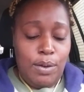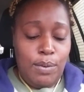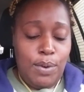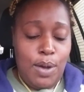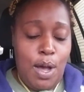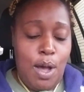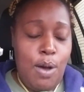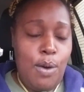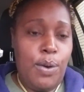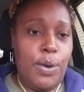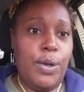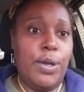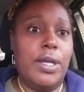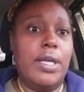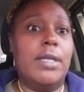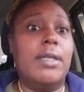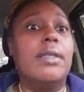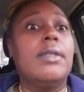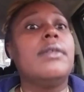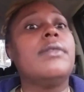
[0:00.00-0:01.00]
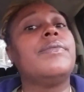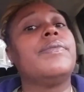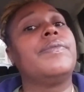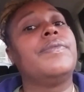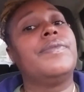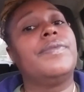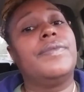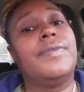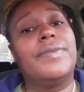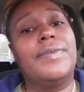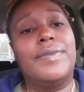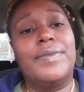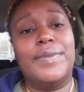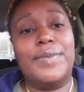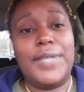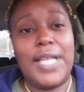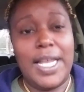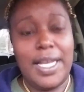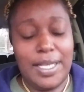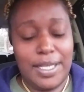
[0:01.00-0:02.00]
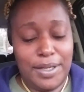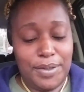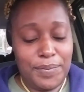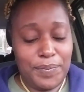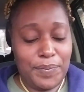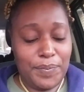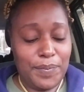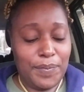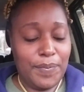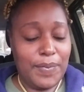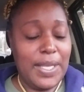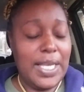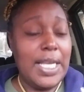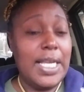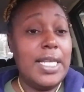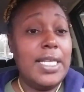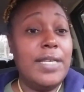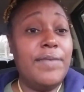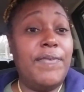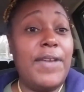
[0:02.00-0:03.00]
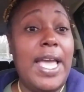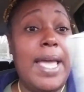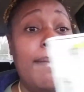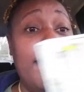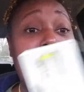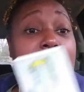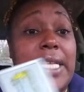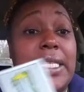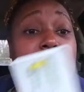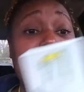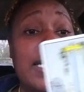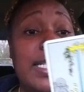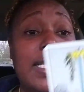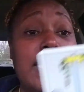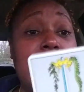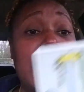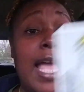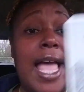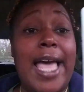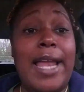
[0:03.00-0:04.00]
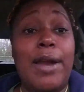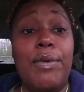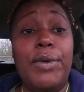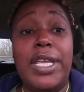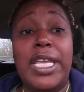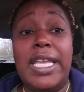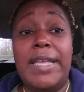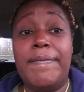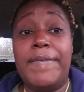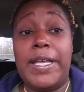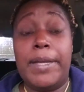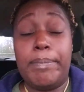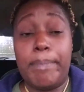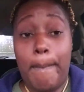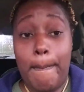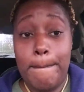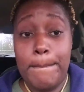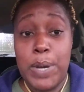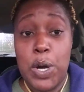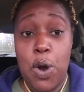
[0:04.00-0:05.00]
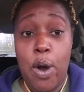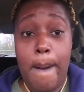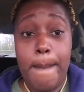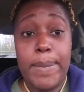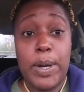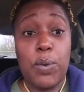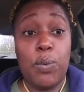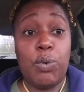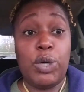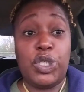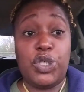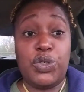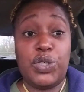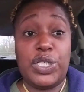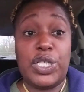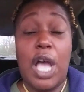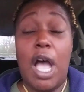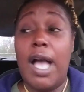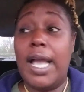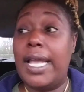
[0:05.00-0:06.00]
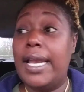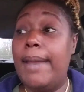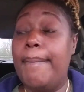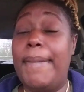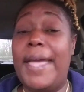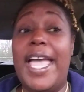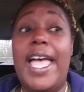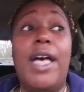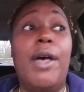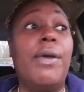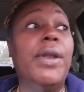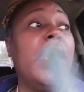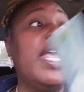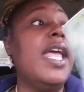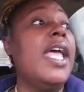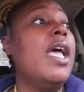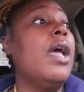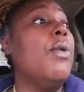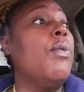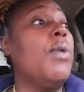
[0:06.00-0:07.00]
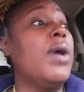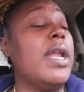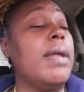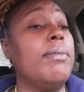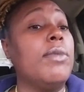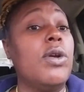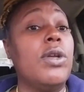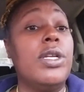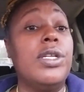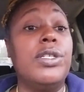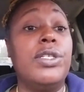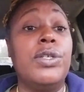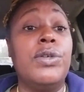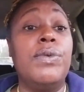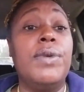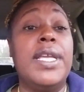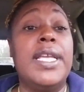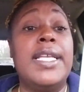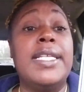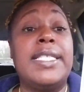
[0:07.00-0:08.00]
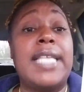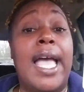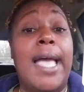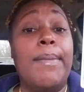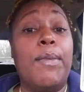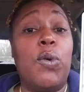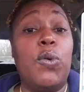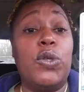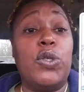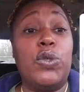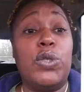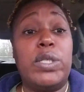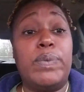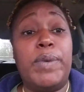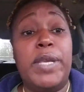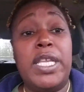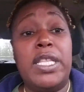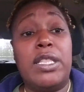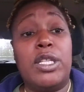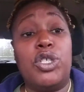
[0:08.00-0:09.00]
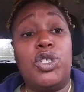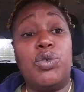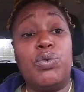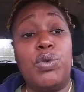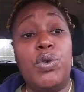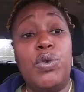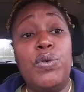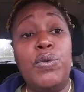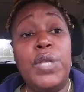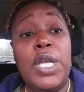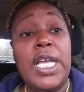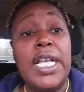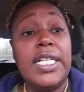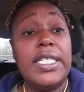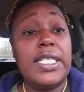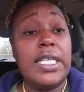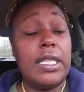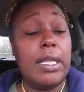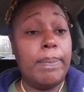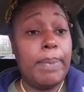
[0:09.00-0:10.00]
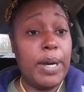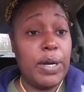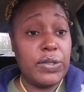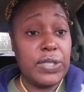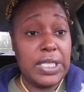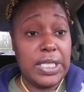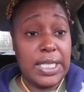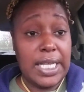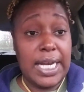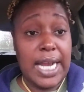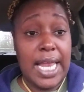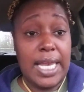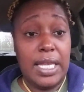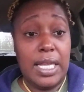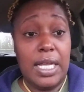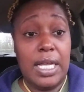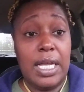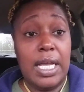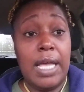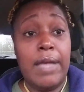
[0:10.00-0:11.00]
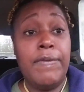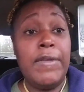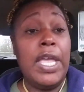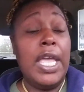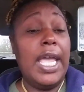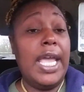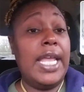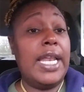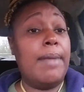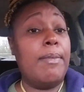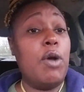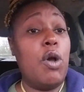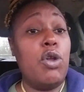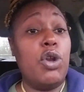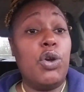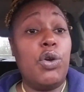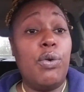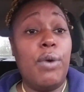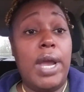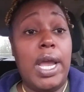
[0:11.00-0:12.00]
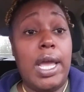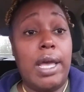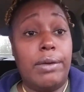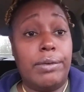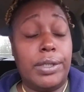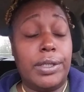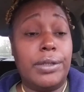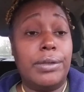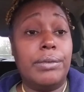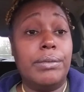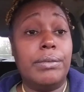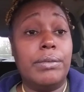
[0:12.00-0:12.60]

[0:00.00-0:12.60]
Woo! Thank you. Divine Masculine said, I don't give up Boop, what you're talking about. What I'm going to do is I'm going to speak the truth to the person that I love, and I'm going to crown her.